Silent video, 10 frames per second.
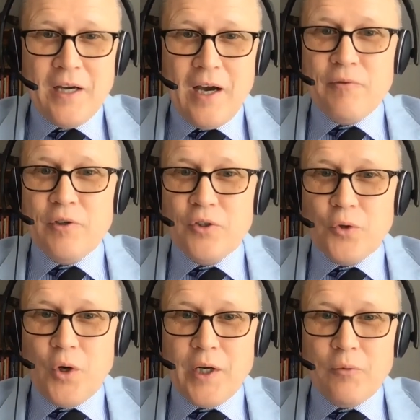I've
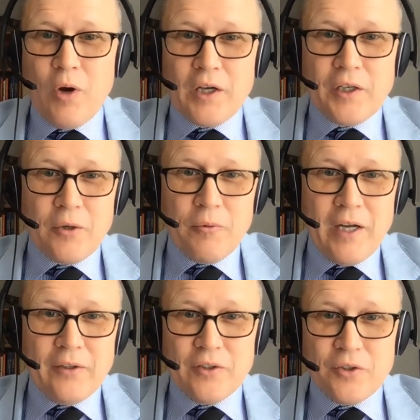enjoyed walking
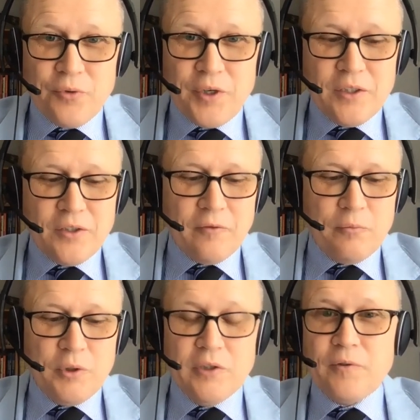around the streets of
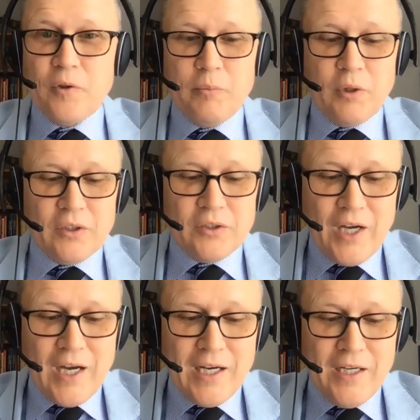beautiful
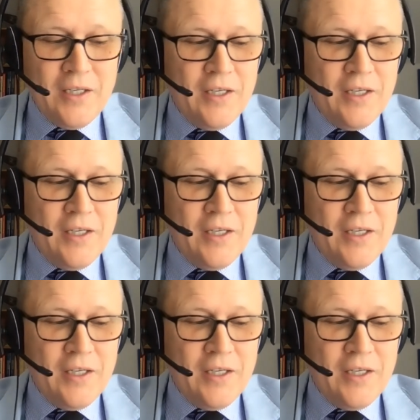Bogota